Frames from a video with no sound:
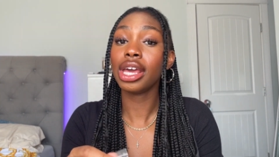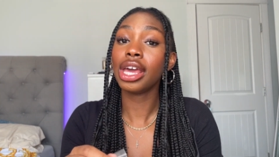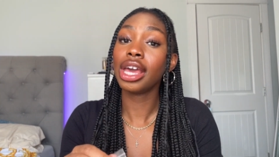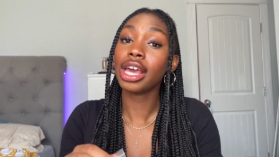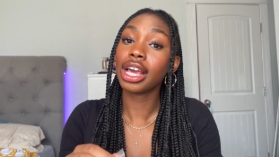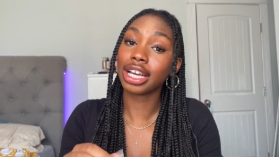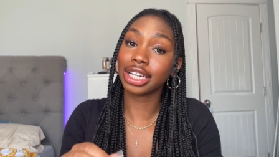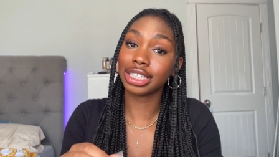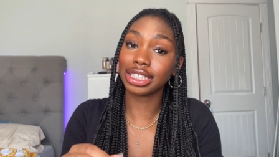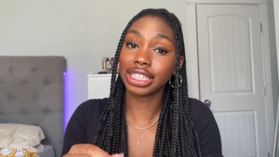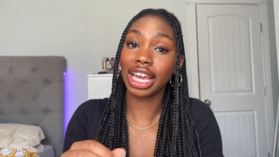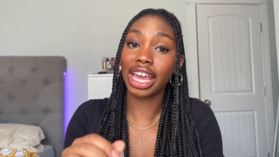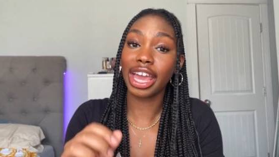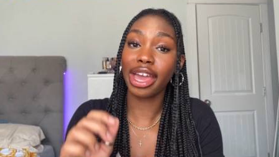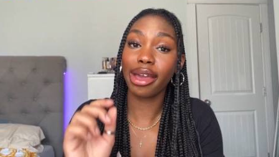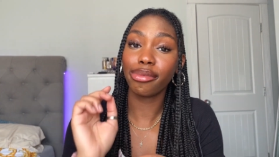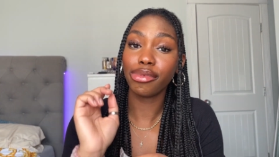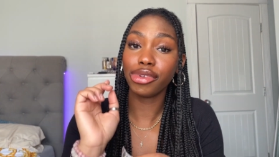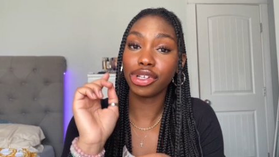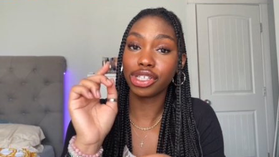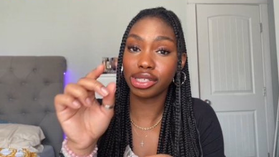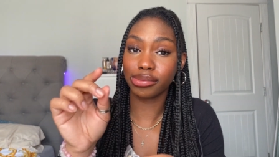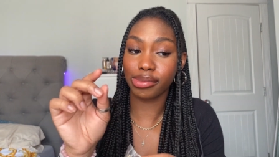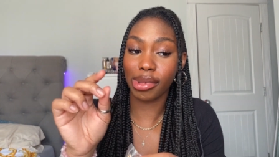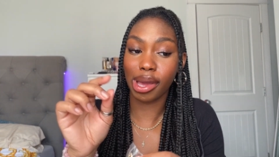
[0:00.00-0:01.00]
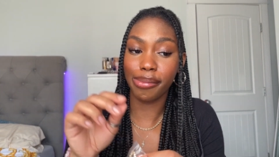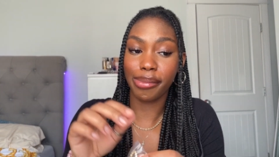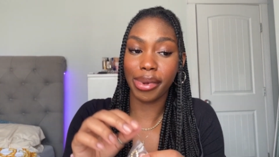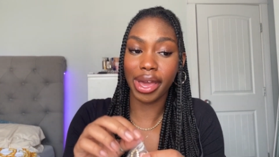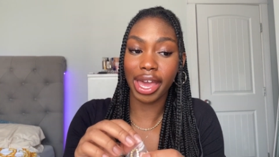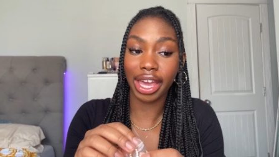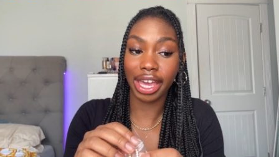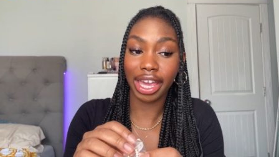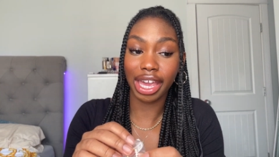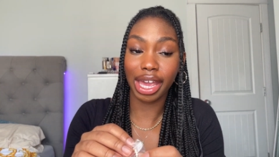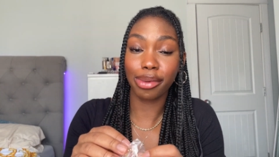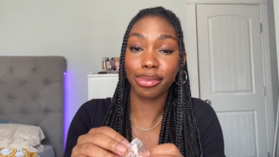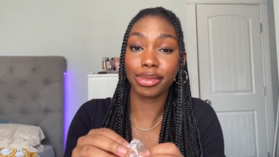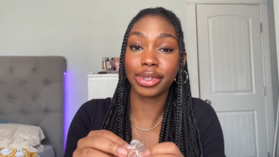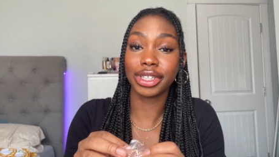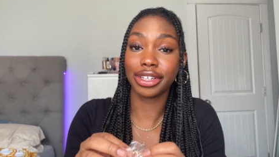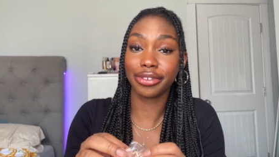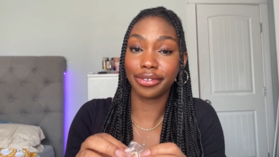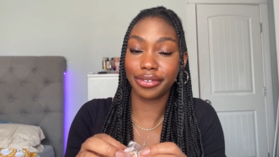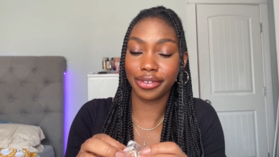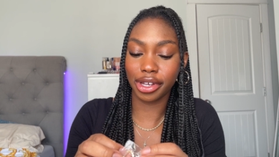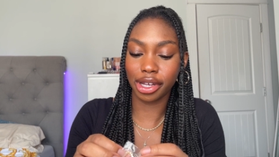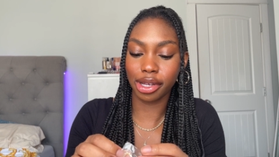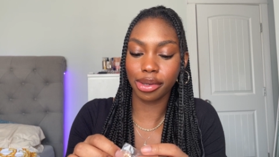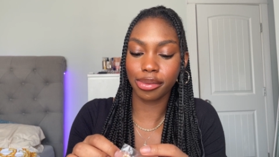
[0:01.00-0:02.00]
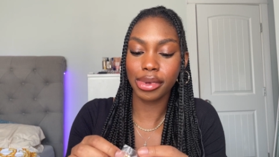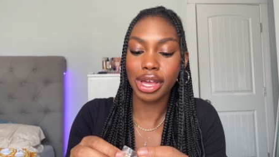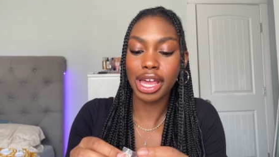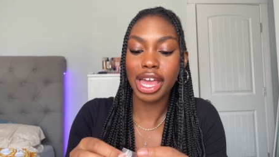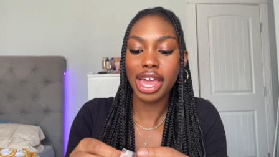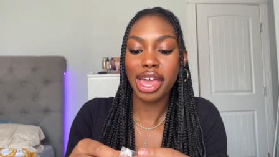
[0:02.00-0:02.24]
because I am using my back camera to film